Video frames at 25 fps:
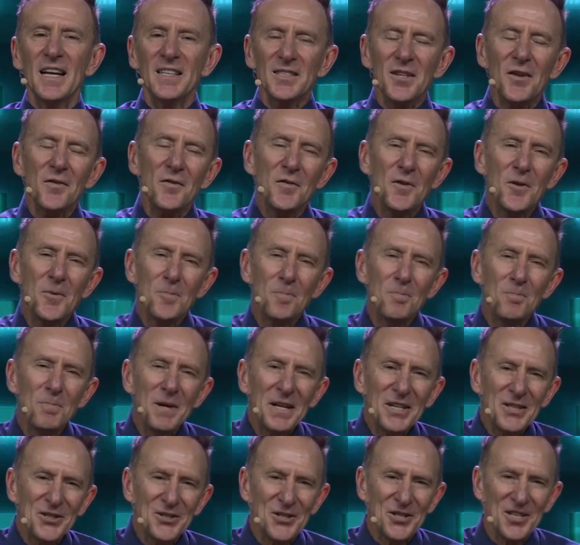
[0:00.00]
So if your
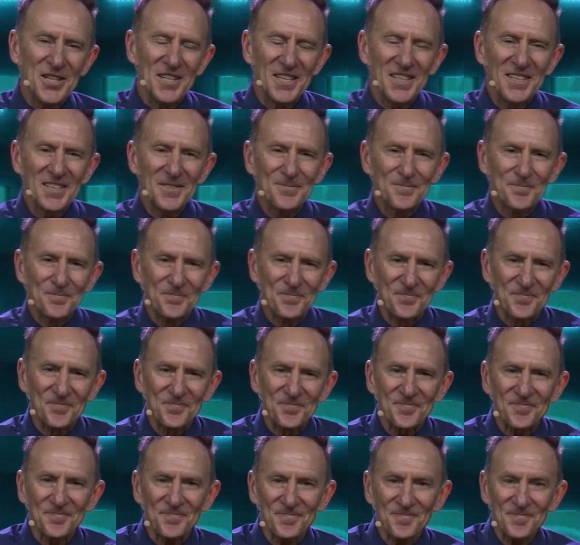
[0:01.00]
picture
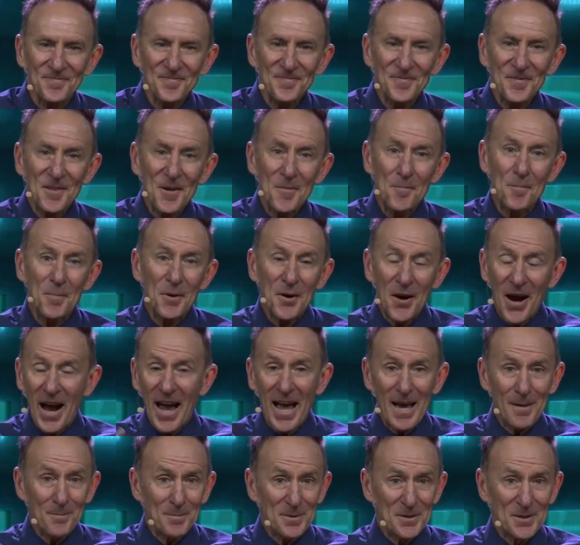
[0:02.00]

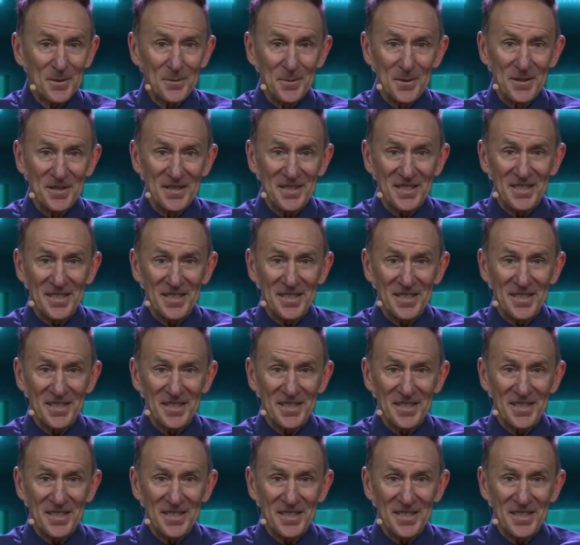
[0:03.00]
perhaps was